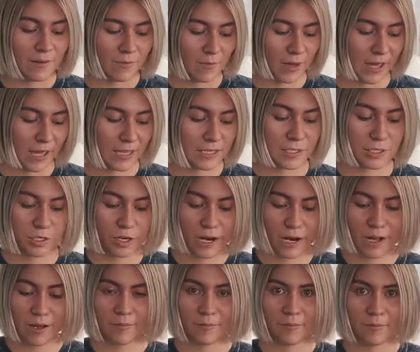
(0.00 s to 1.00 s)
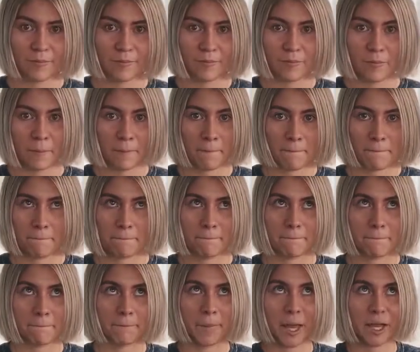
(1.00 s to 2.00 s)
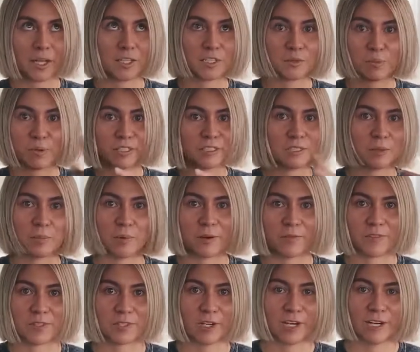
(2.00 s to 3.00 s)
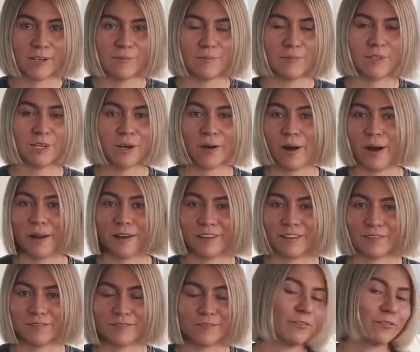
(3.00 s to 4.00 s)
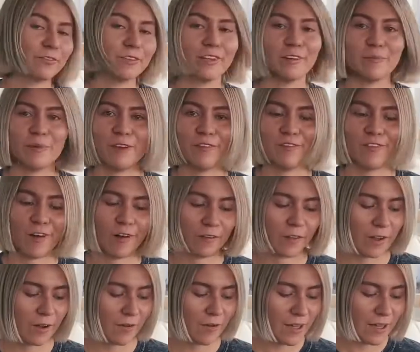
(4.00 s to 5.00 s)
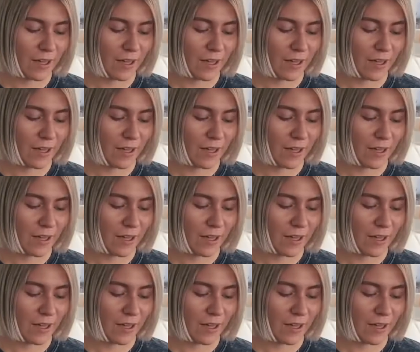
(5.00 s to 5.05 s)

My Instagram, I'll just put somewhere on the screen. Go ahead and give me a follow.